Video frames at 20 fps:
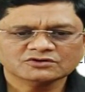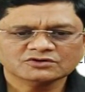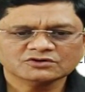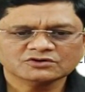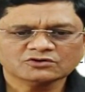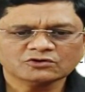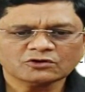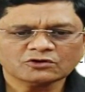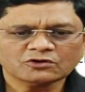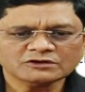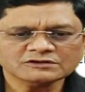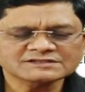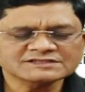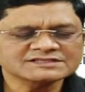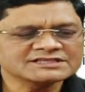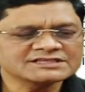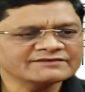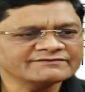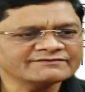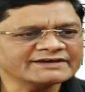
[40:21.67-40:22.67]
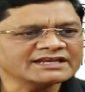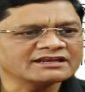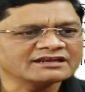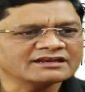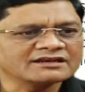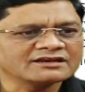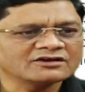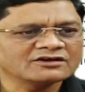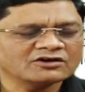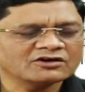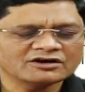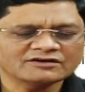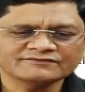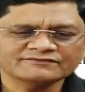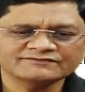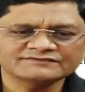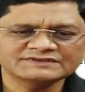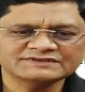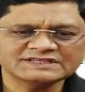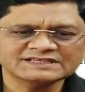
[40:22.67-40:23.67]
clause 7 of
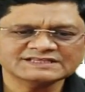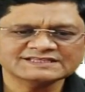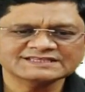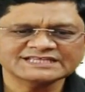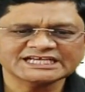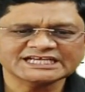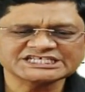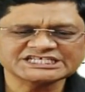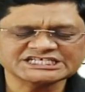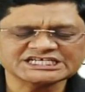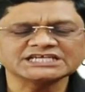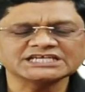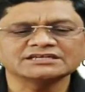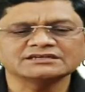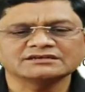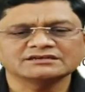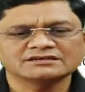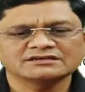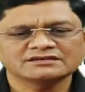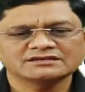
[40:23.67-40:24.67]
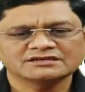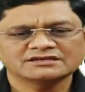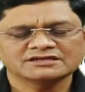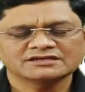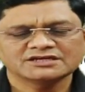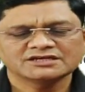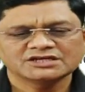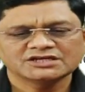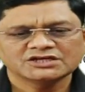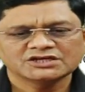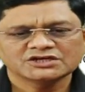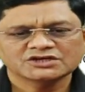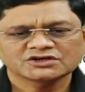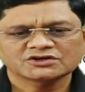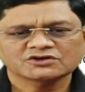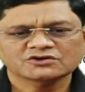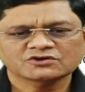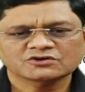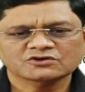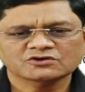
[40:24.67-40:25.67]
this section
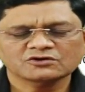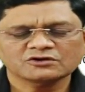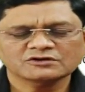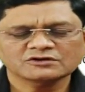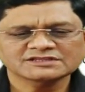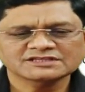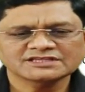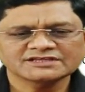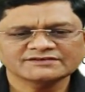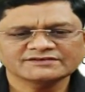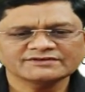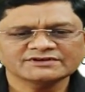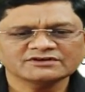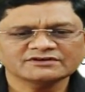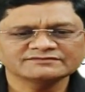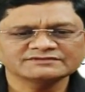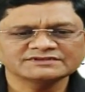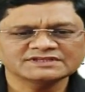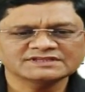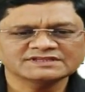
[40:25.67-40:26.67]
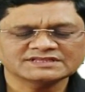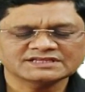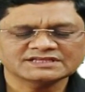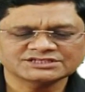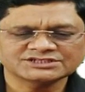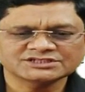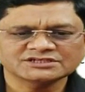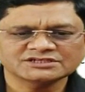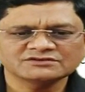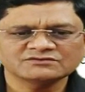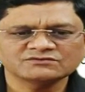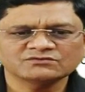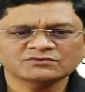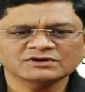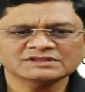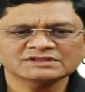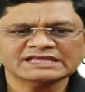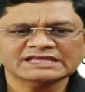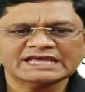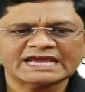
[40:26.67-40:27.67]
clause 7 of this section
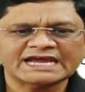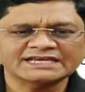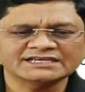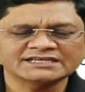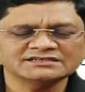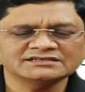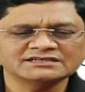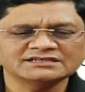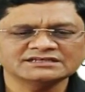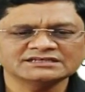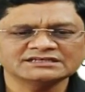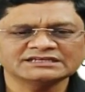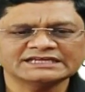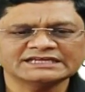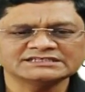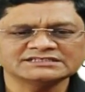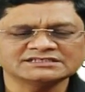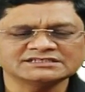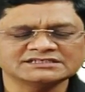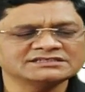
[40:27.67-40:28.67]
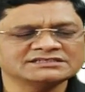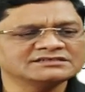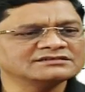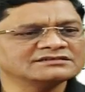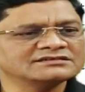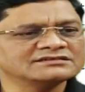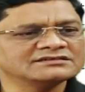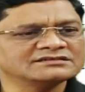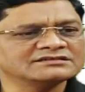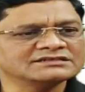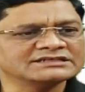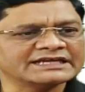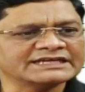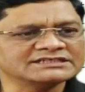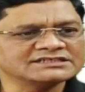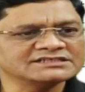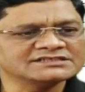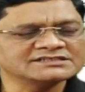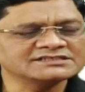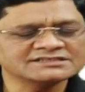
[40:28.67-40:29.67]
was added in
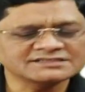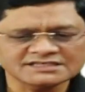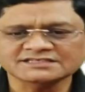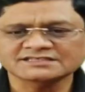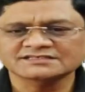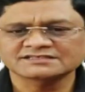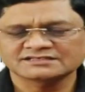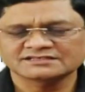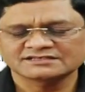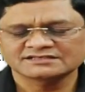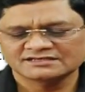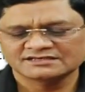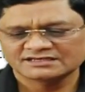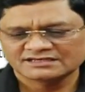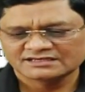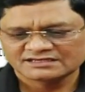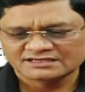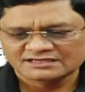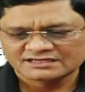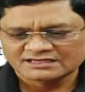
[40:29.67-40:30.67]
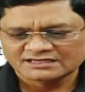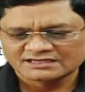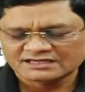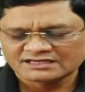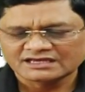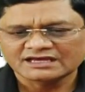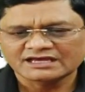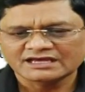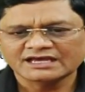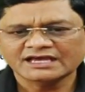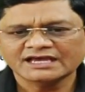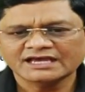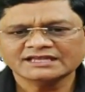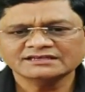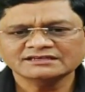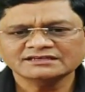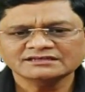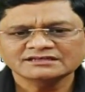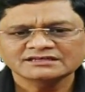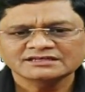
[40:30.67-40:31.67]
1996,
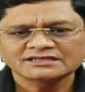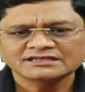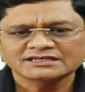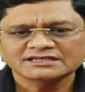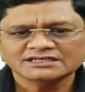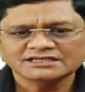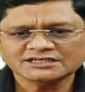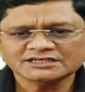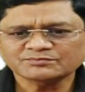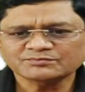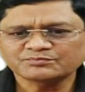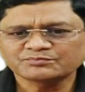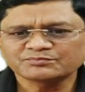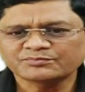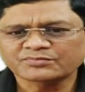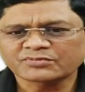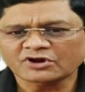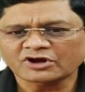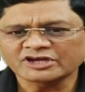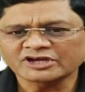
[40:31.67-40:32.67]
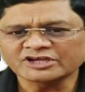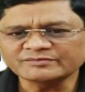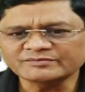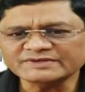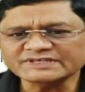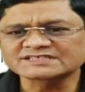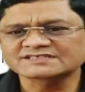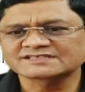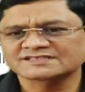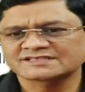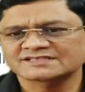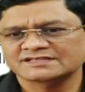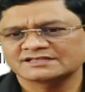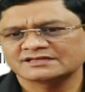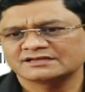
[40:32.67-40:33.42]
and it prohibits